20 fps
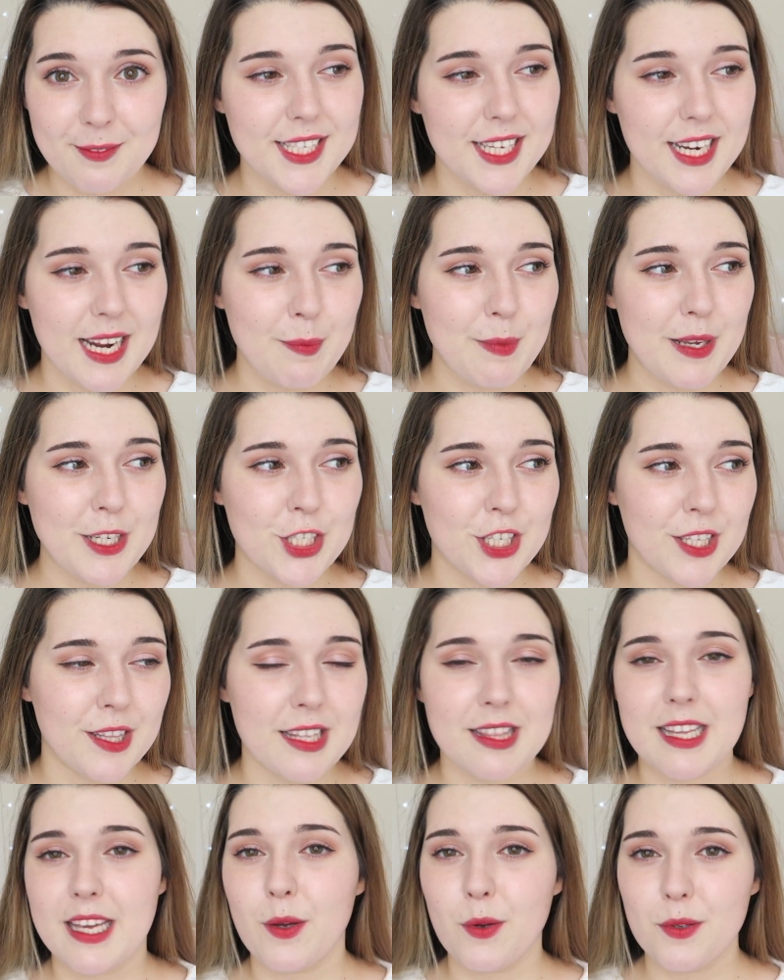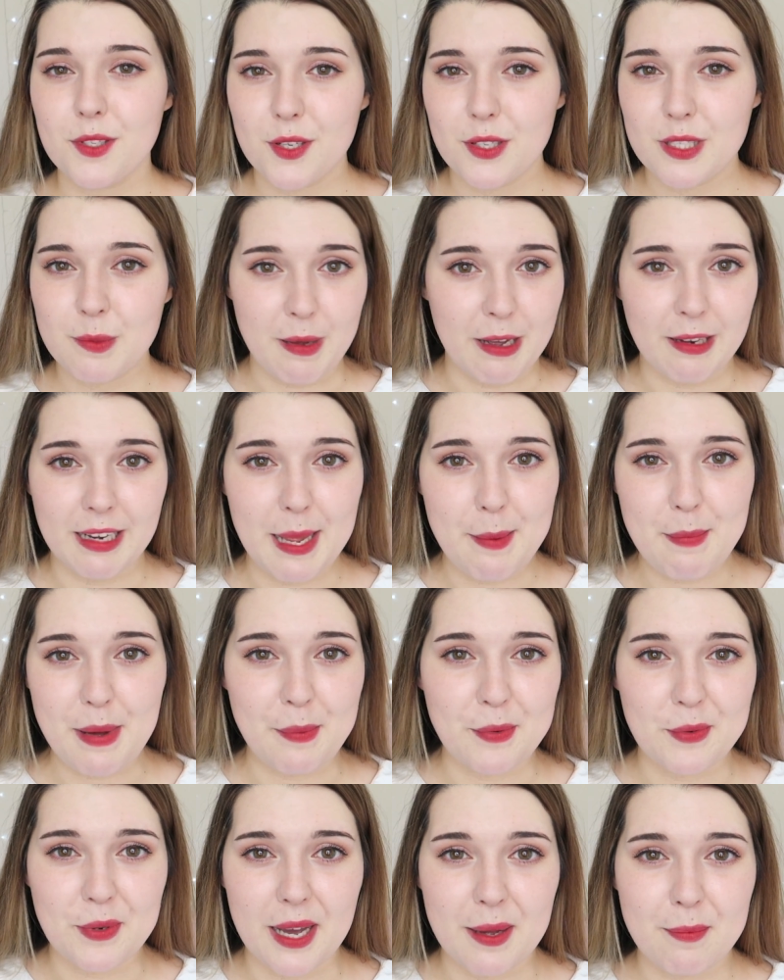Did I mention that they also smell like
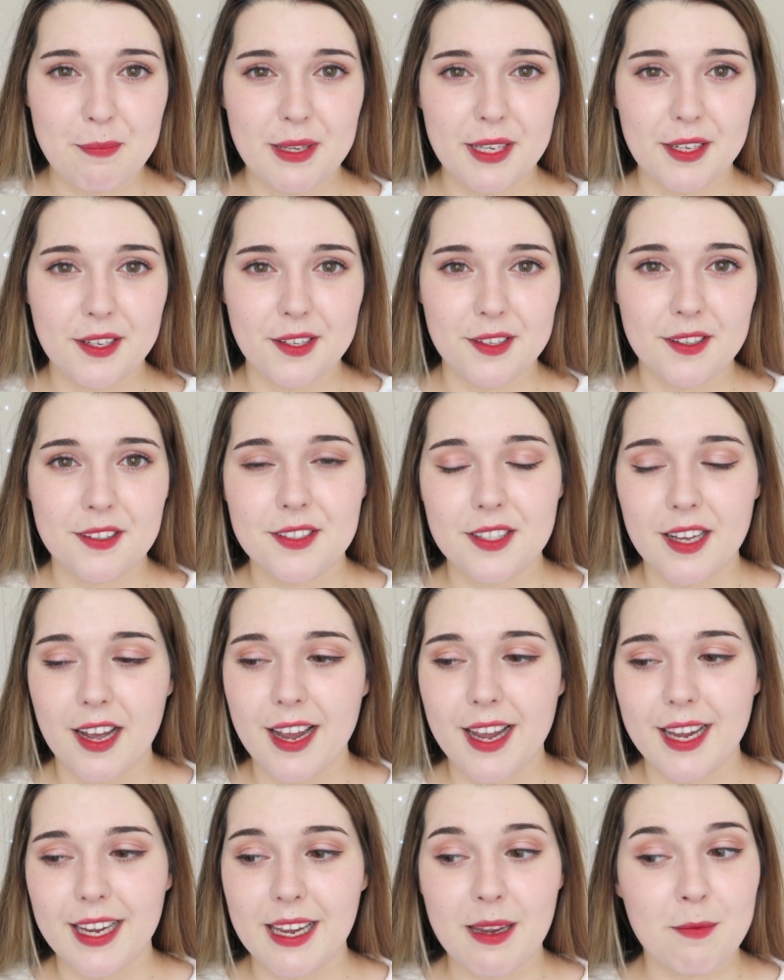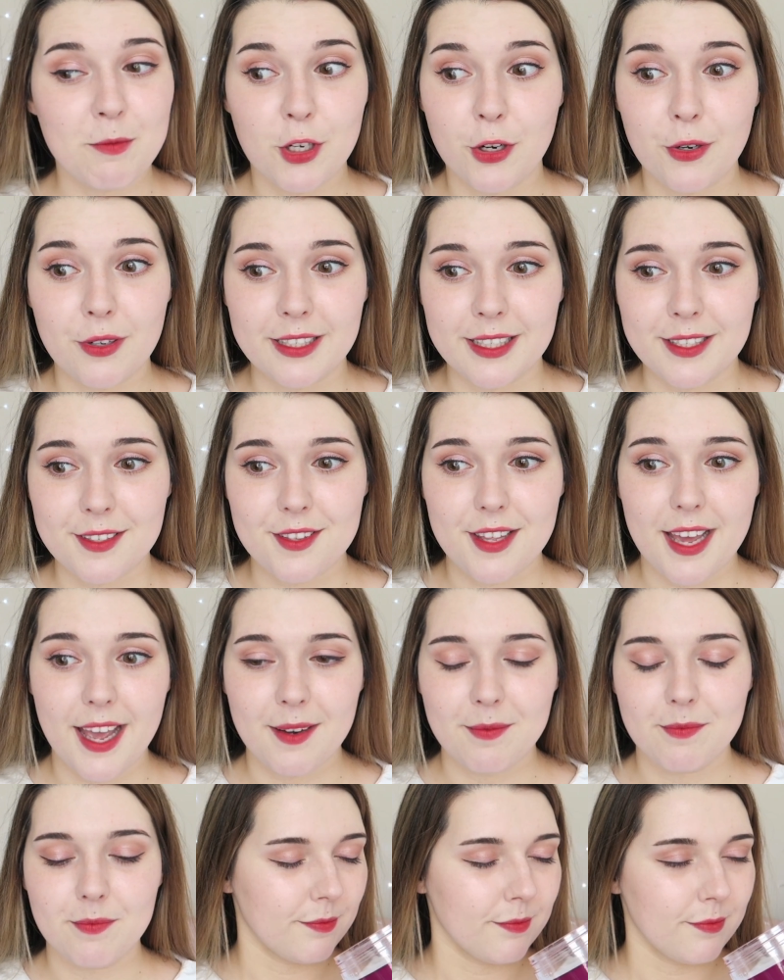bubblegum, because I am totally into that.